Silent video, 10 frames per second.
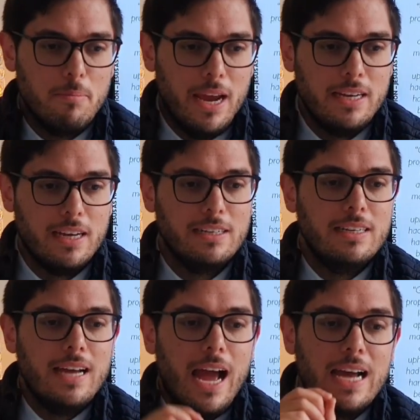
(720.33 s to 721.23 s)
made here
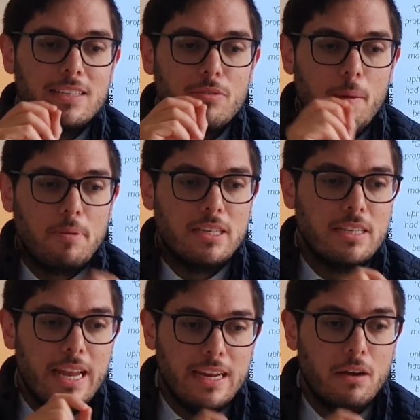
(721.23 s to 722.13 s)
as a
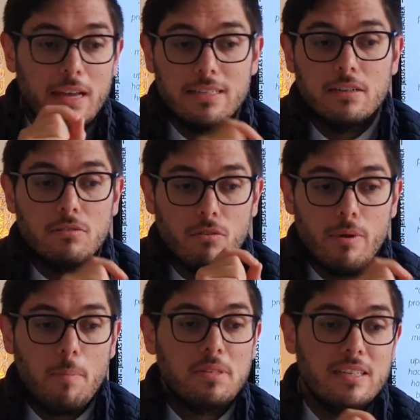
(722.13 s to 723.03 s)

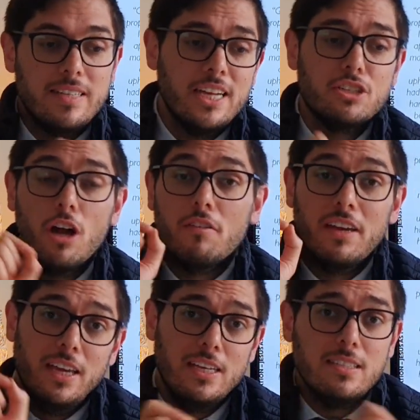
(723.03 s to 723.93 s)
representation of
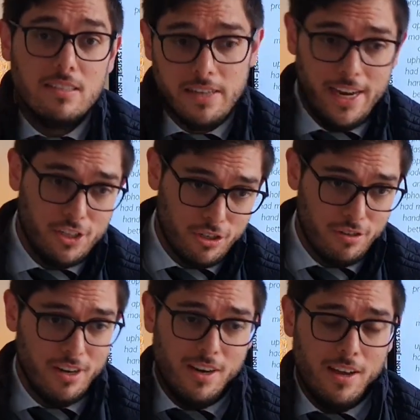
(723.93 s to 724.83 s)
his nature,